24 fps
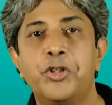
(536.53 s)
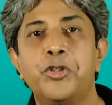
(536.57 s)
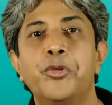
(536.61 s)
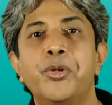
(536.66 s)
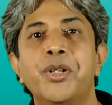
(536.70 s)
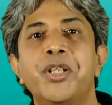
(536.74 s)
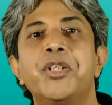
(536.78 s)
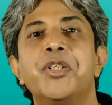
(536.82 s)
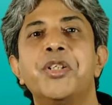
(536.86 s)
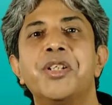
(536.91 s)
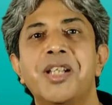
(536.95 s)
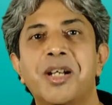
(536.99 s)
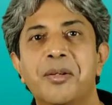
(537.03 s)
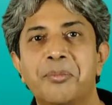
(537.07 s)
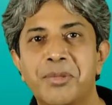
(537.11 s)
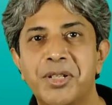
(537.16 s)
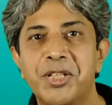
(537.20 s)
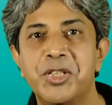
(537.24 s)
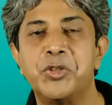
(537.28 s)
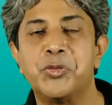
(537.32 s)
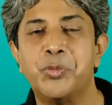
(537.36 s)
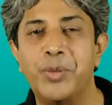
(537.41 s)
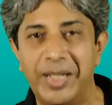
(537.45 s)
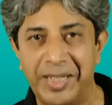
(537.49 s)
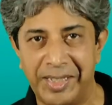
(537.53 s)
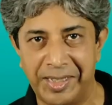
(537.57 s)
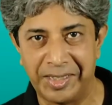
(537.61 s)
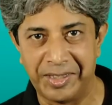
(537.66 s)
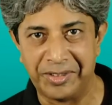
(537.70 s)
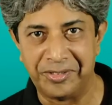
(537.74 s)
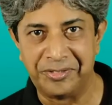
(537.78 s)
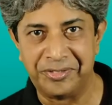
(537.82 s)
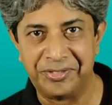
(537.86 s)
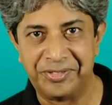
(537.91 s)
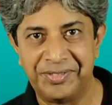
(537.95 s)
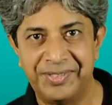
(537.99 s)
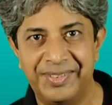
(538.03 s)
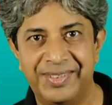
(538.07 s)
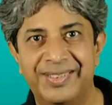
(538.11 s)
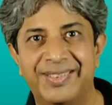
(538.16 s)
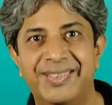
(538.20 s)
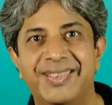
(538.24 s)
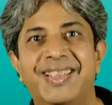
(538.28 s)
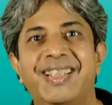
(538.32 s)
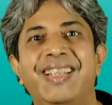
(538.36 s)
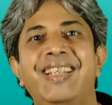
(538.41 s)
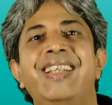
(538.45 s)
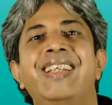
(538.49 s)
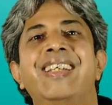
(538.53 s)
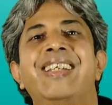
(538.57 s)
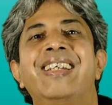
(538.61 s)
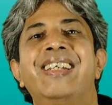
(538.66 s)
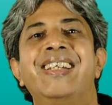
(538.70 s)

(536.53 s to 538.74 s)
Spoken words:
knowing your numbers well enough. Okay.